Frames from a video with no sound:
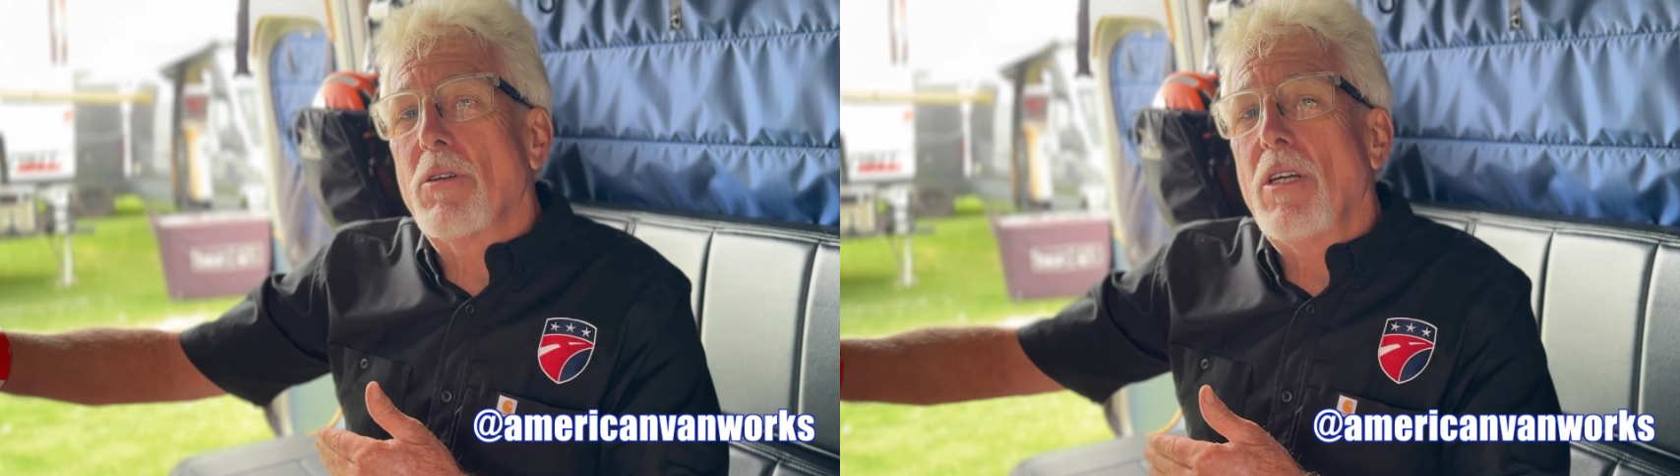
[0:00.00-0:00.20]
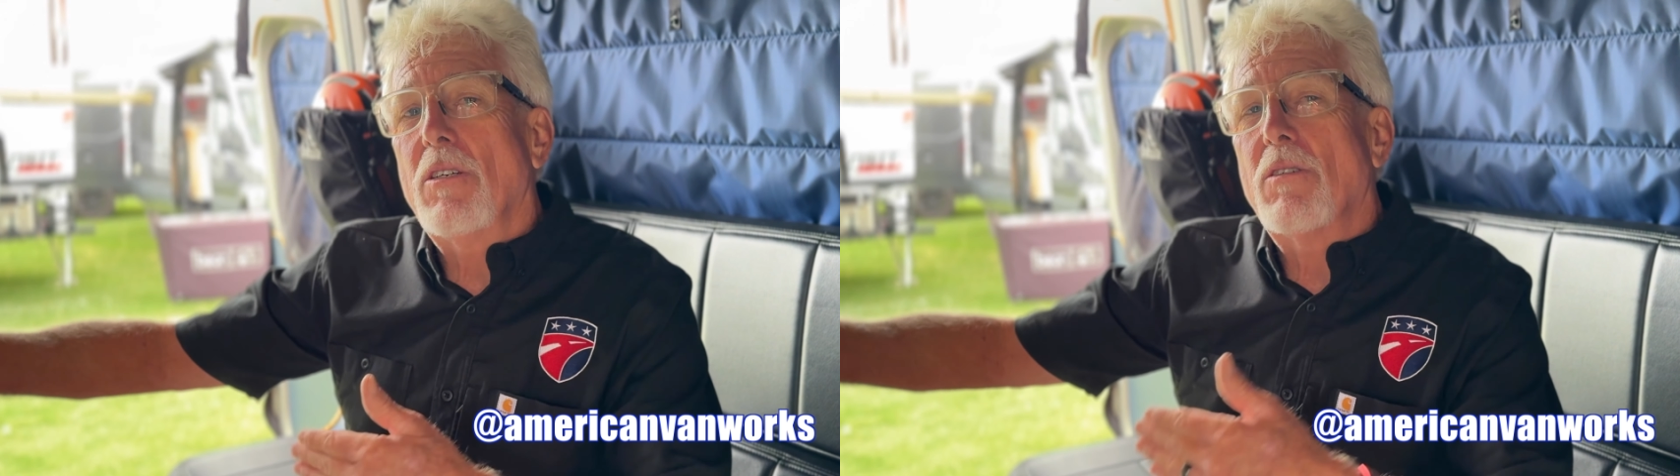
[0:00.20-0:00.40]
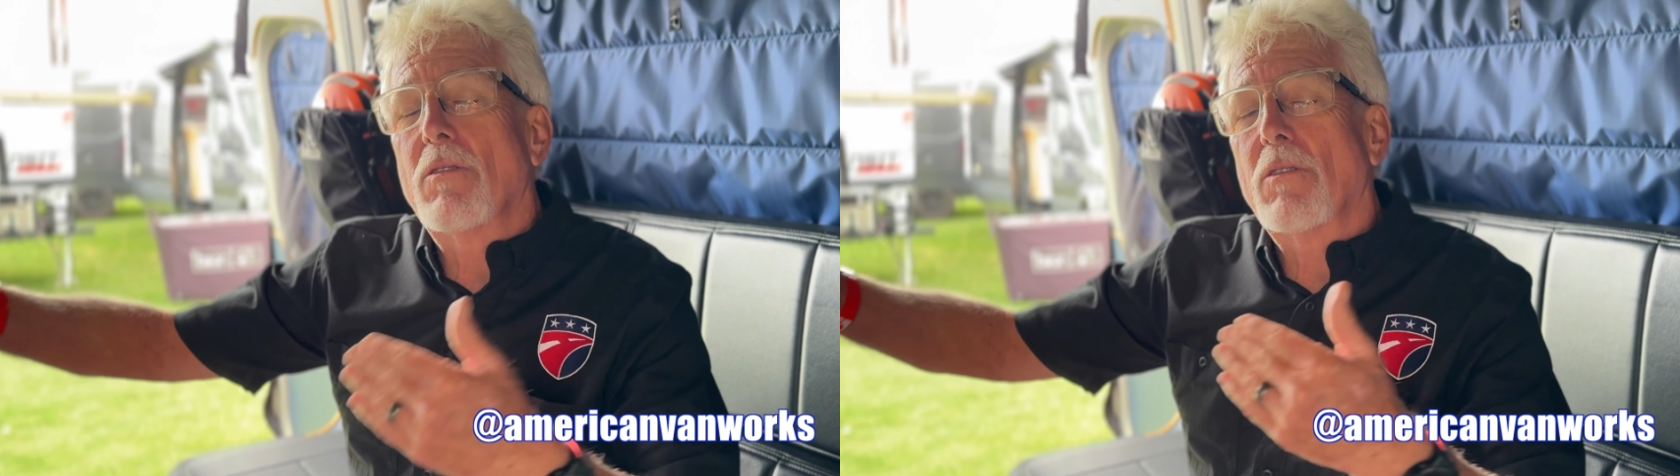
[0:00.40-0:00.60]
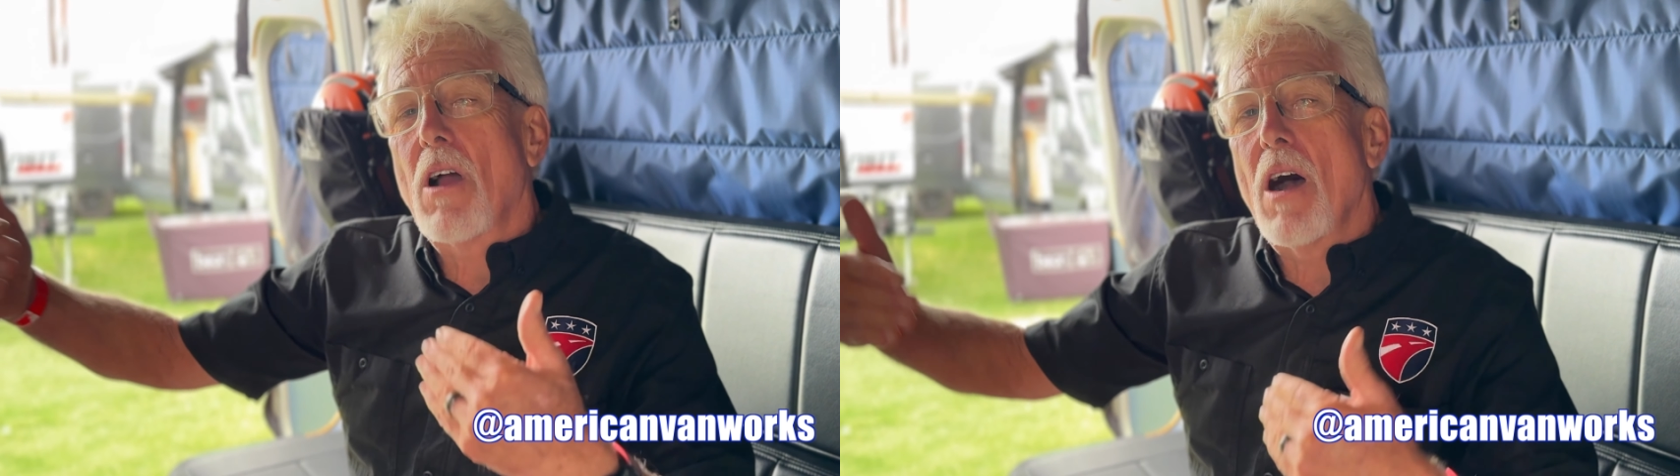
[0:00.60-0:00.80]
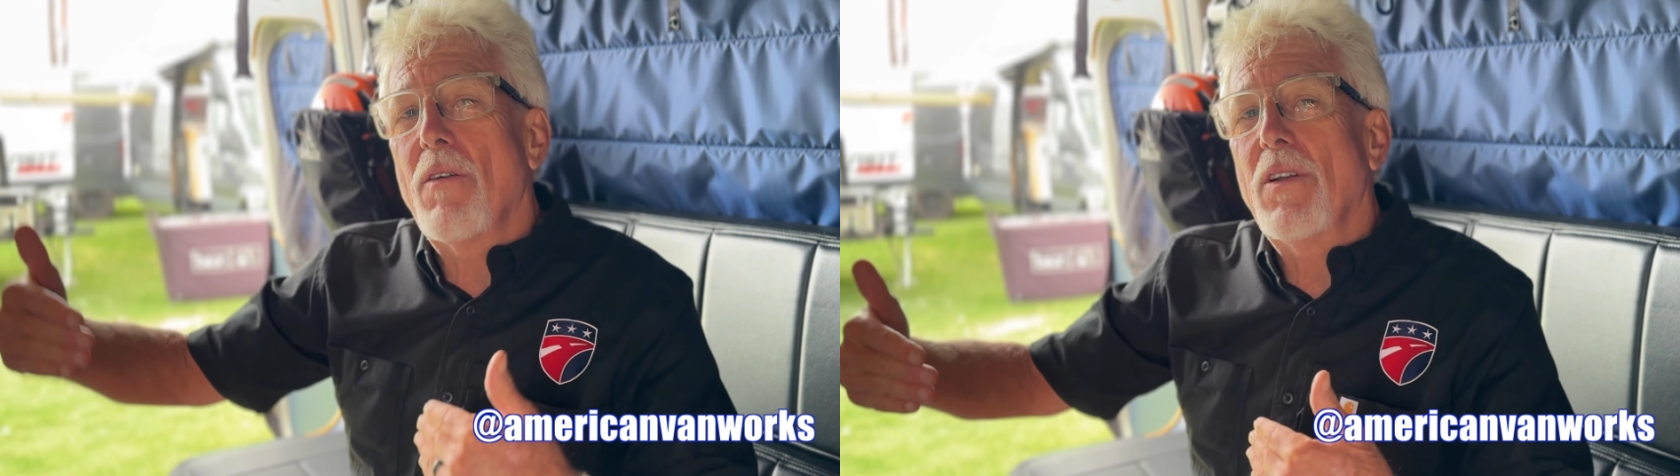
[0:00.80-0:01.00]
but she's
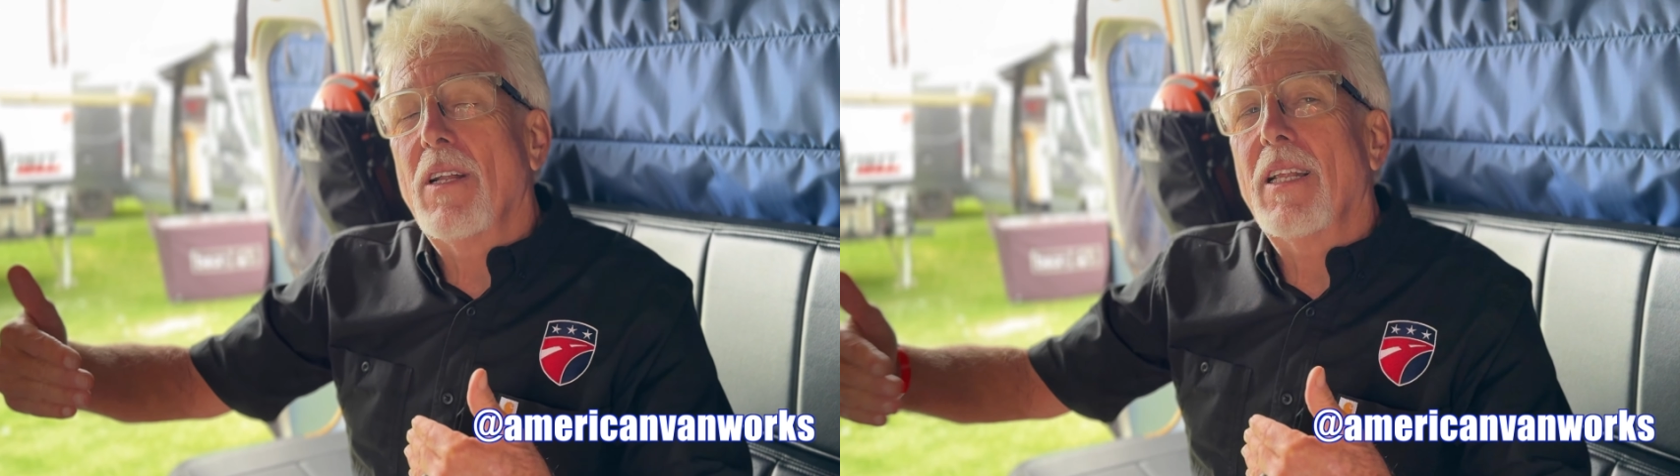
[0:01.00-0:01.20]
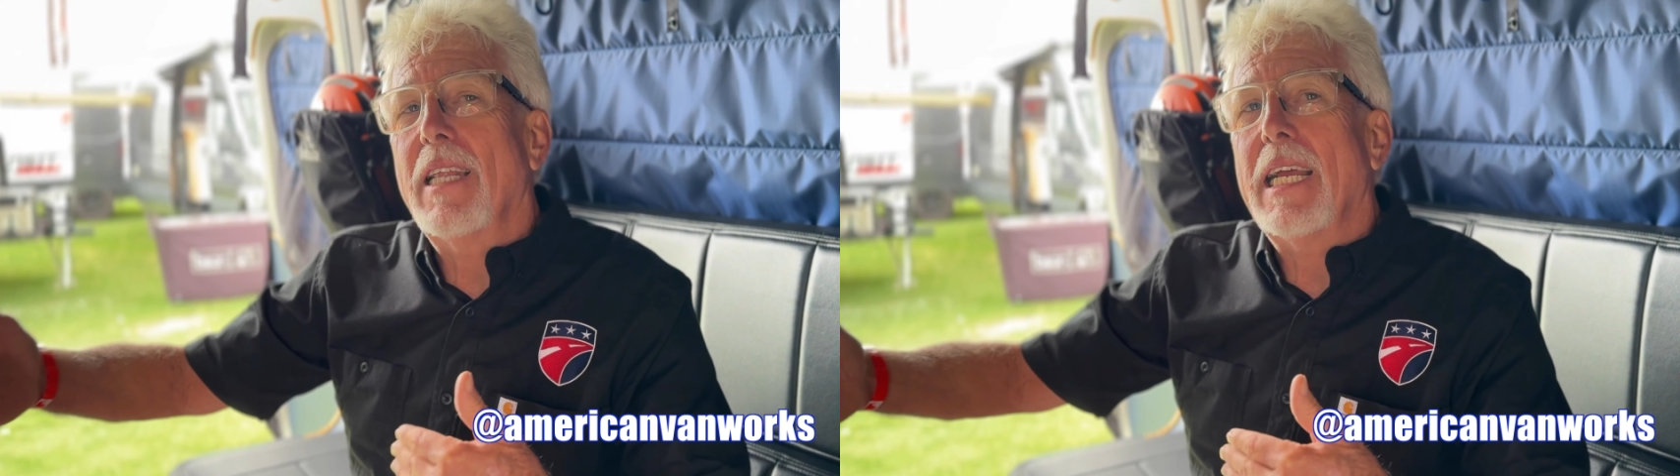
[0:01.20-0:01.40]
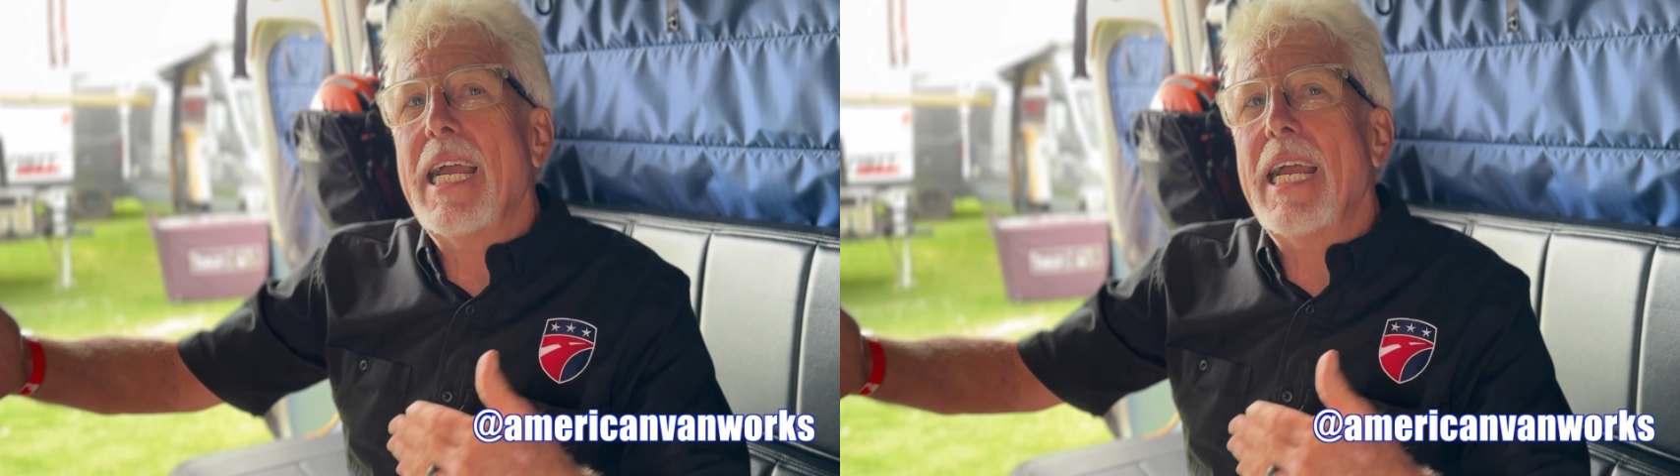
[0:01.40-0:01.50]
confident that they